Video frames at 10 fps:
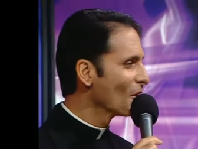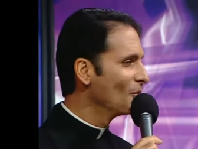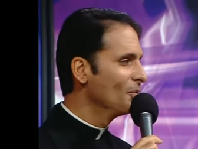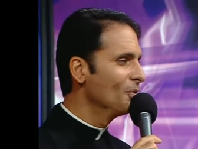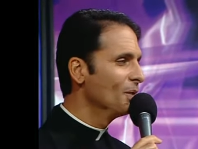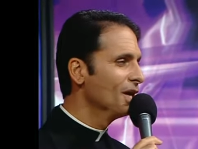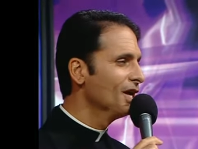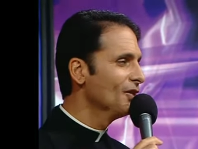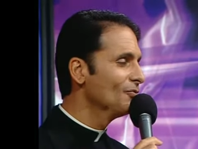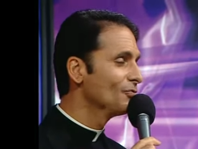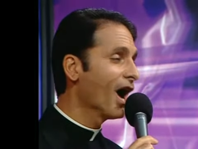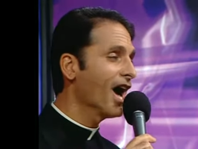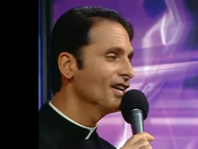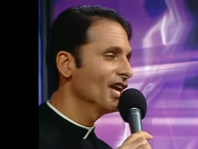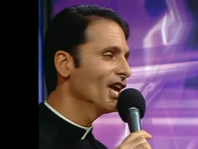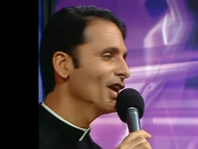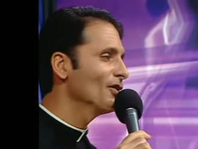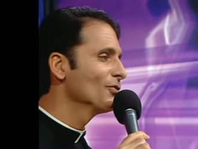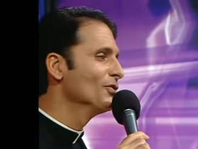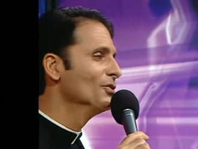God. With
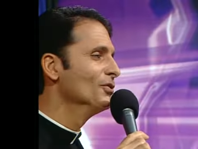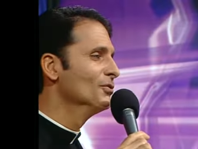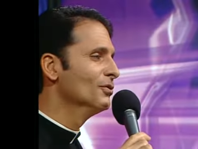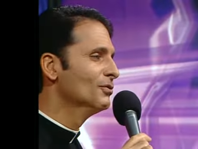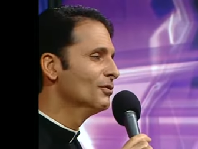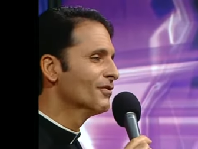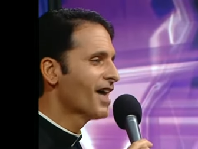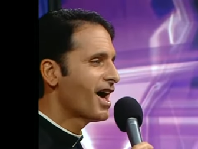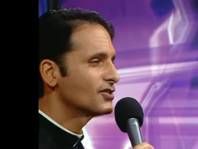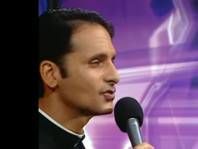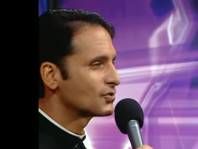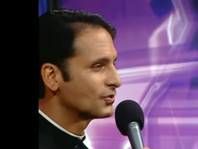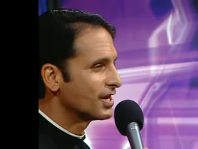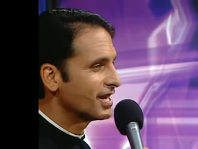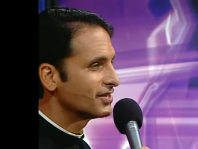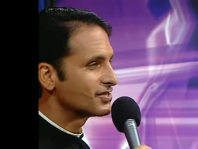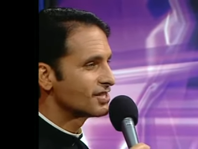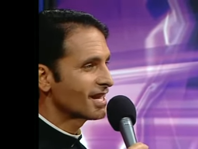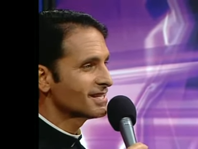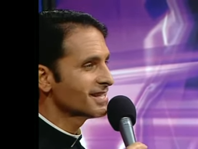running through the
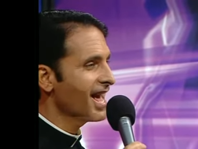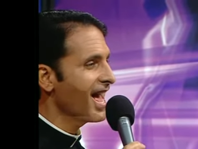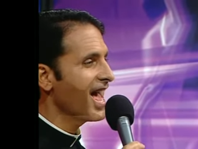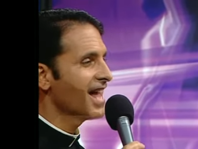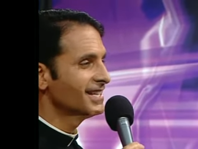streets and alleys.